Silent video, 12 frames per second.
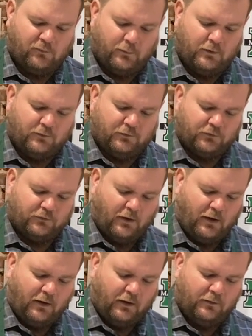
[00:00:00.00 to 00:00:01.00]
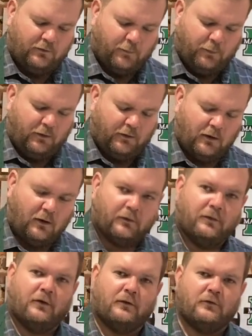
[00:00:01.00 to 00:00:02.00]
minutes aside, depending on the
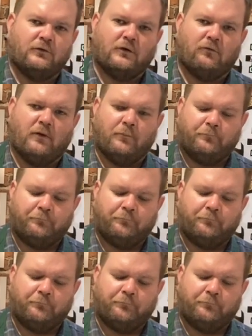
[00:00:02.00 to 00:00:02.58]
thickness of them.